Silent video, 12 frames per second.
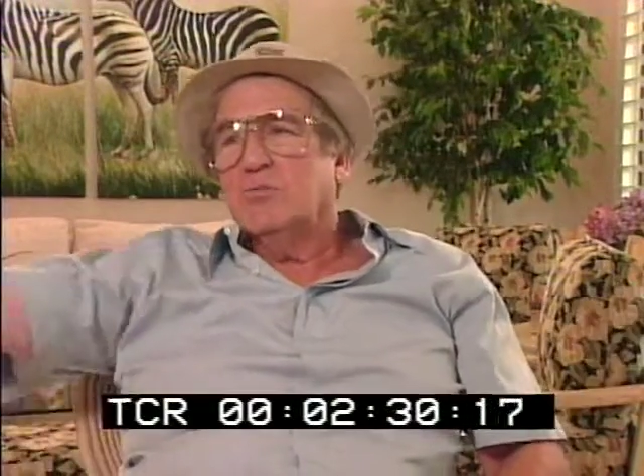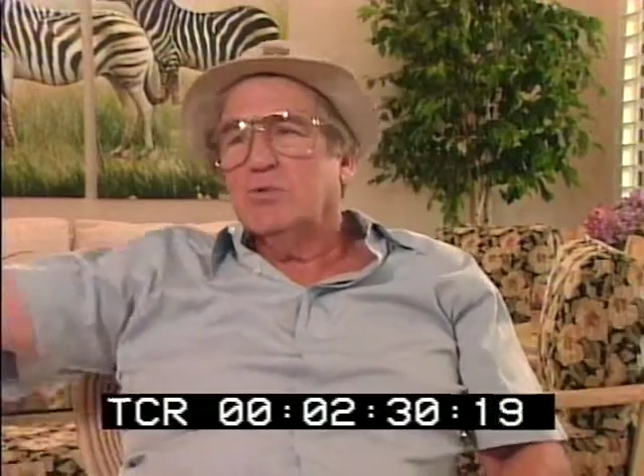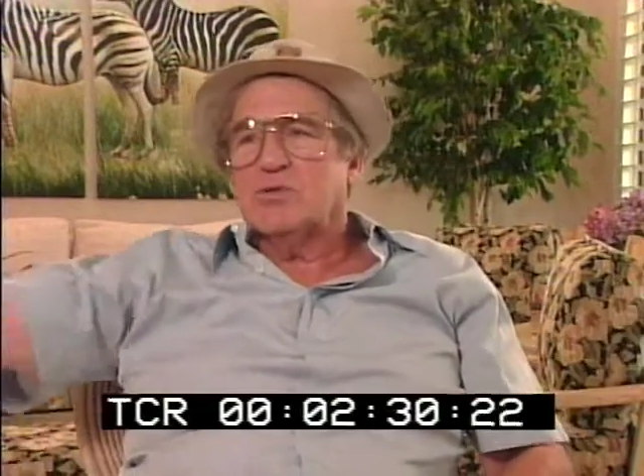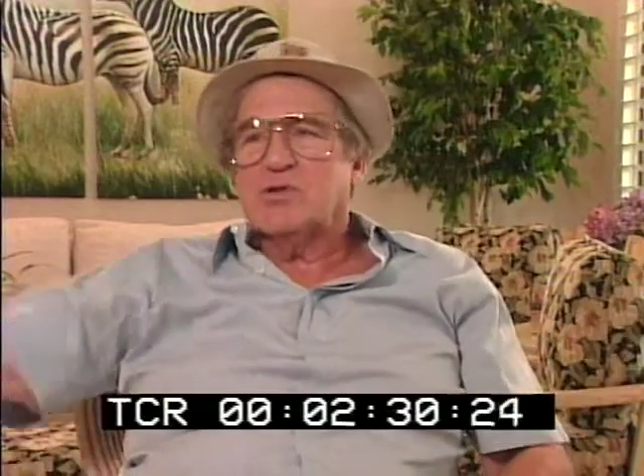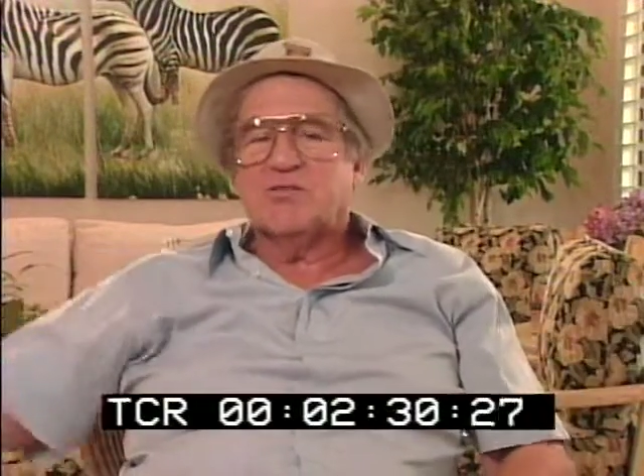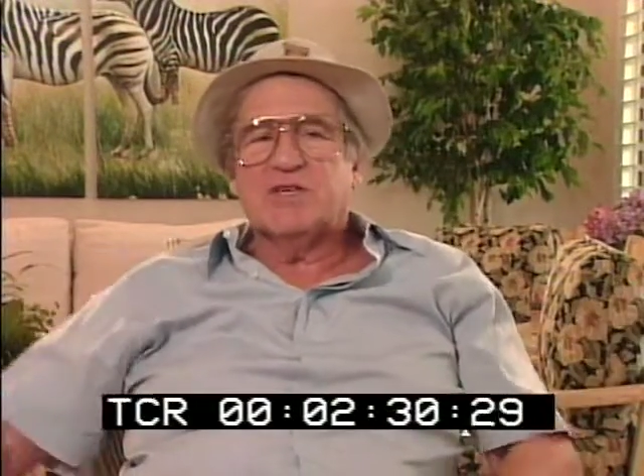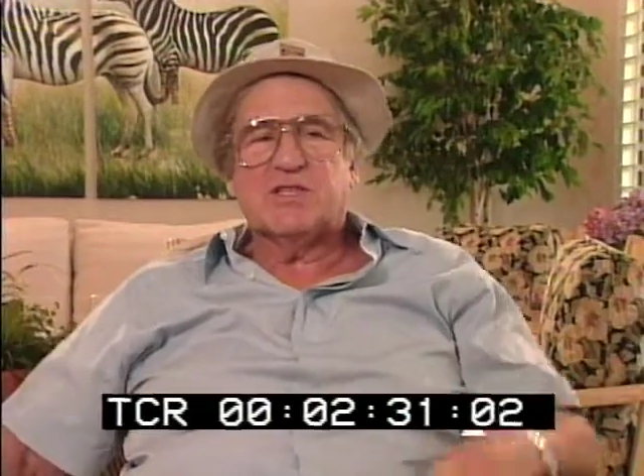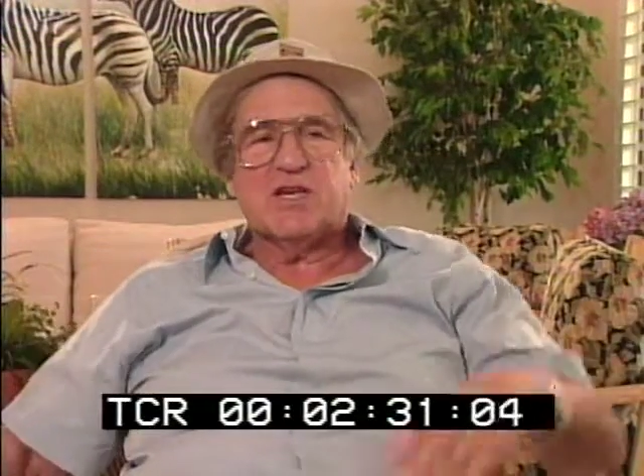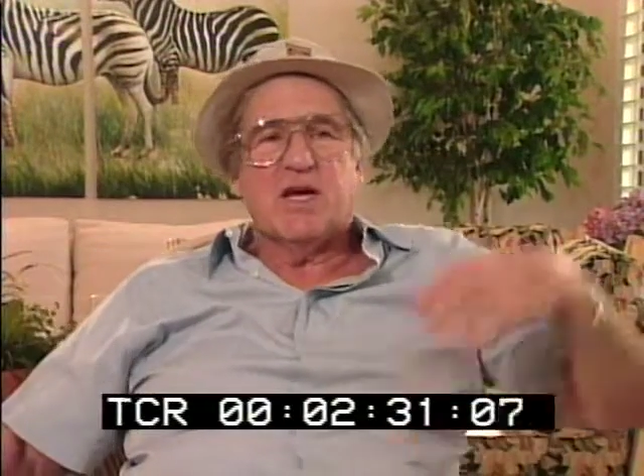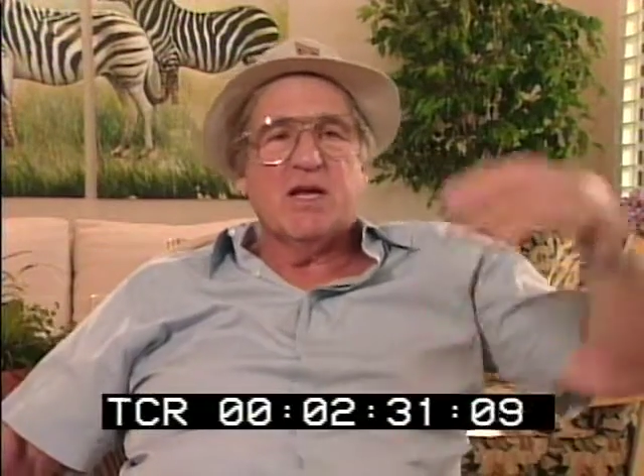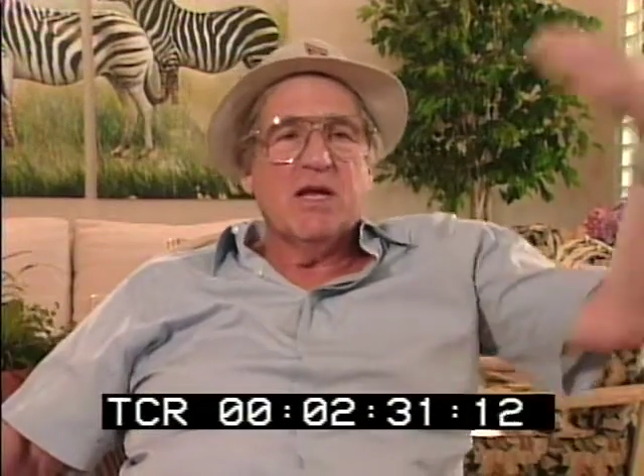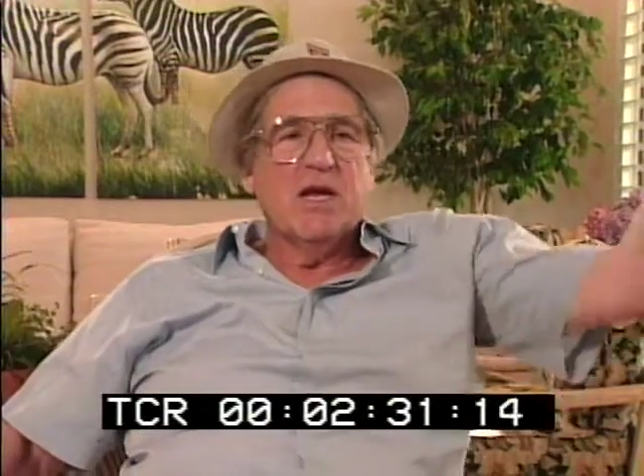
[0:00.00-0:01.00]
Busta
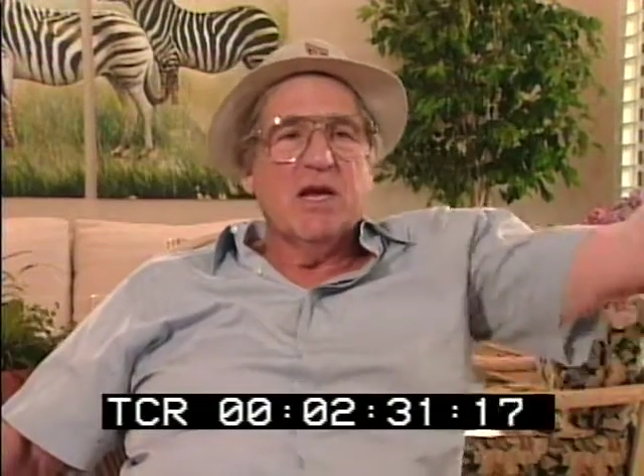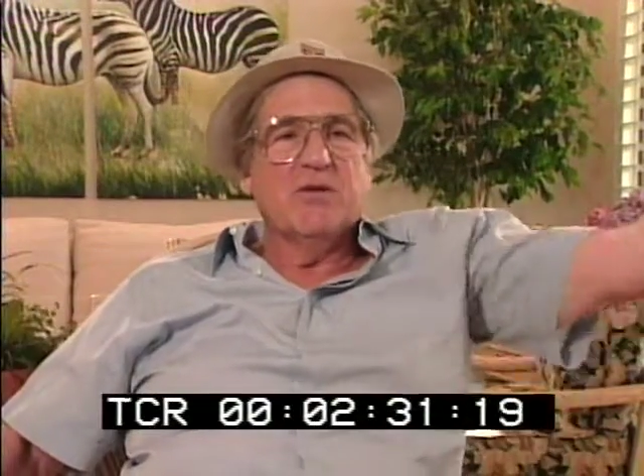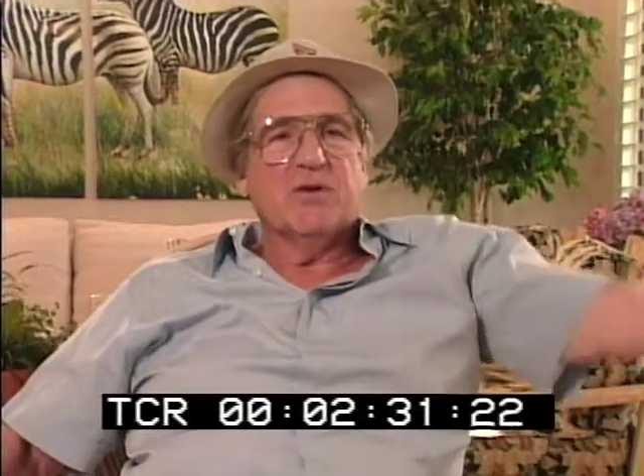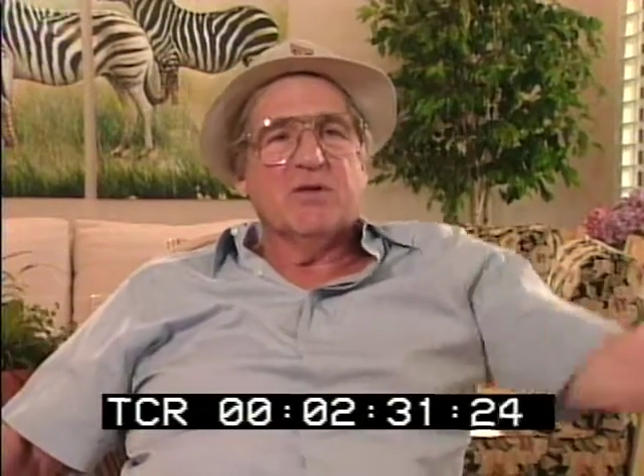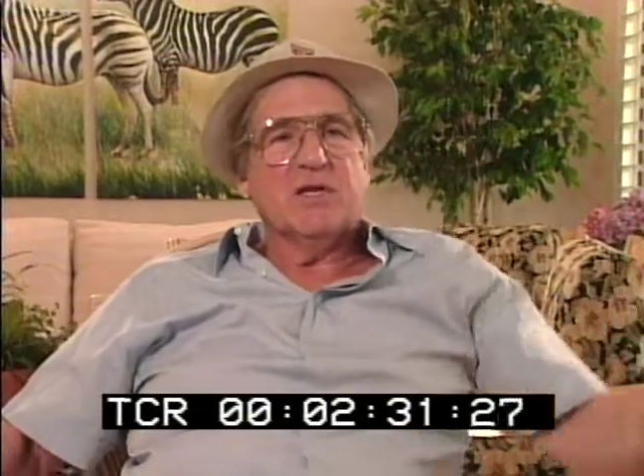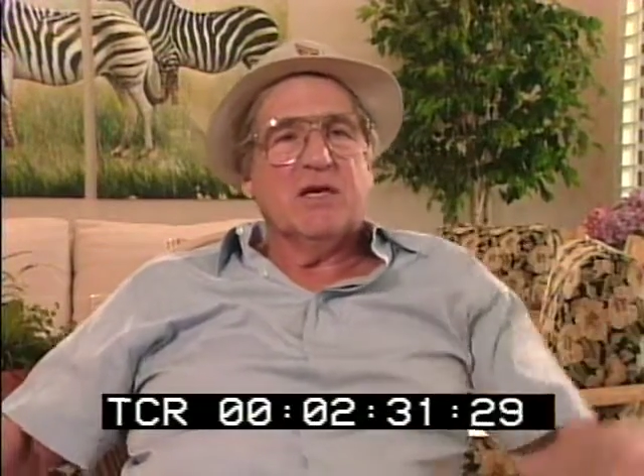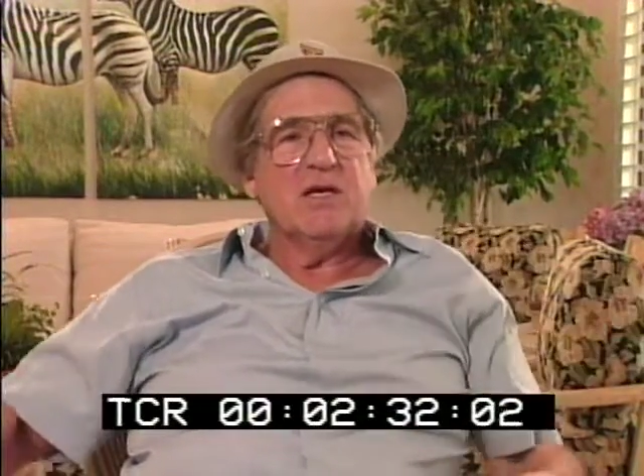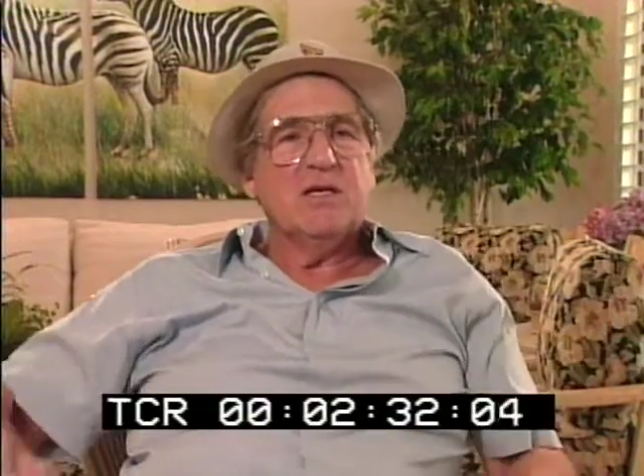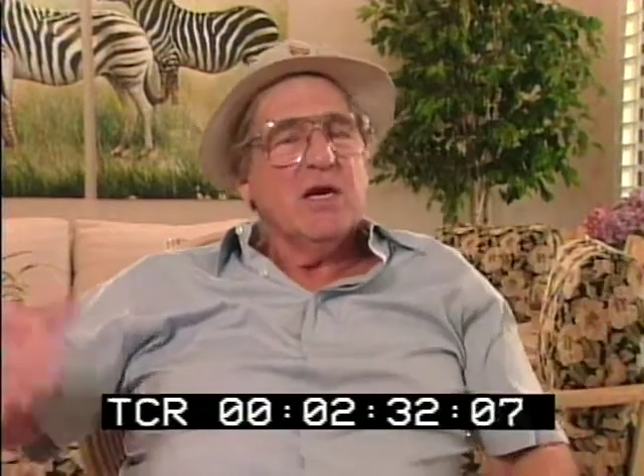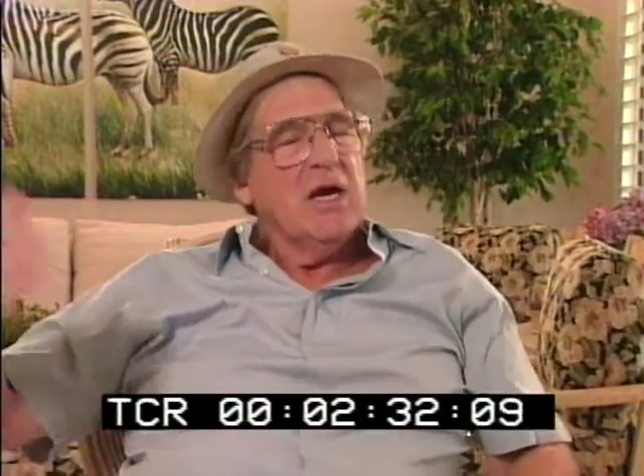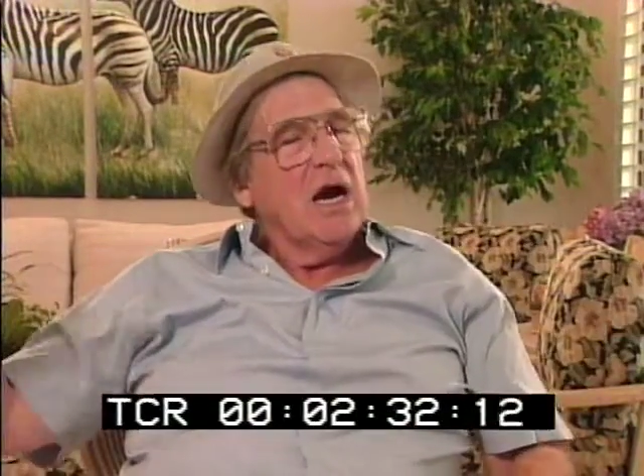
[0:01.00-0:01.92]
Gillet, Evelyn Key.